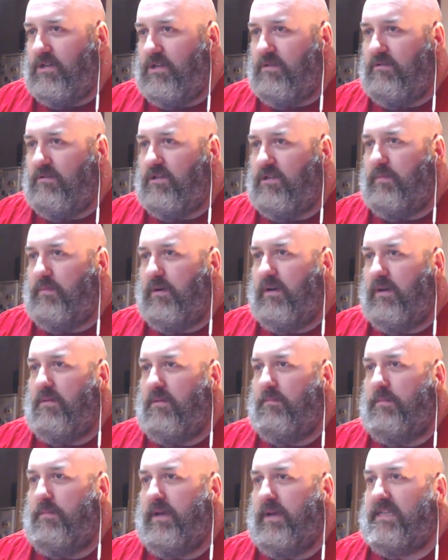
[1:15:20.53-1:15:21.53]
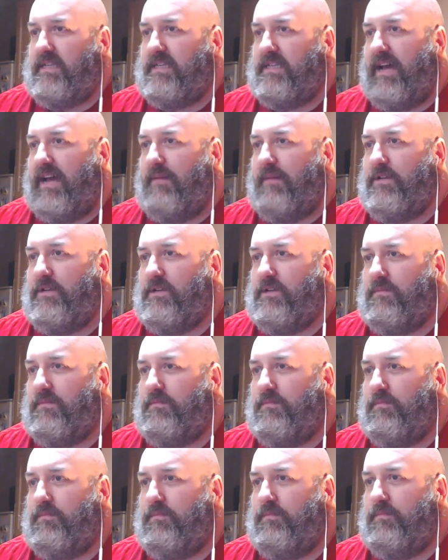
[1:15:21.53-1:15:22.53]
has put, Big Sam is
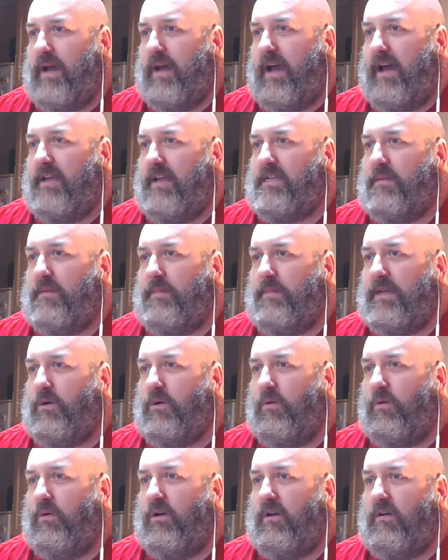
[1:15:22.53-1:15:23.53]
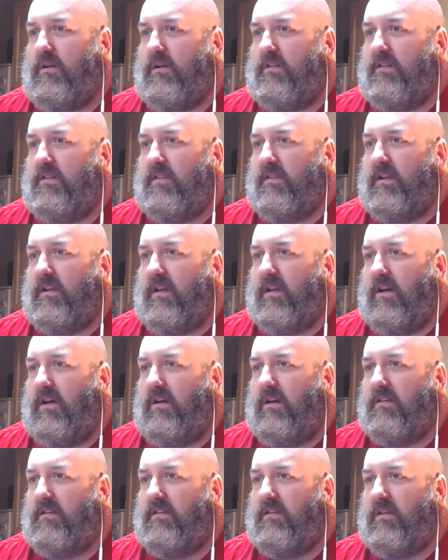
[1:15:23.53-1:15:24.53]
a better organizer than
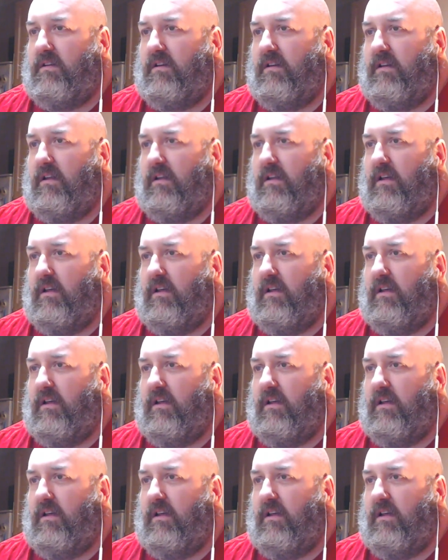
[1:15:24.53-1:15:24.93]
Arson.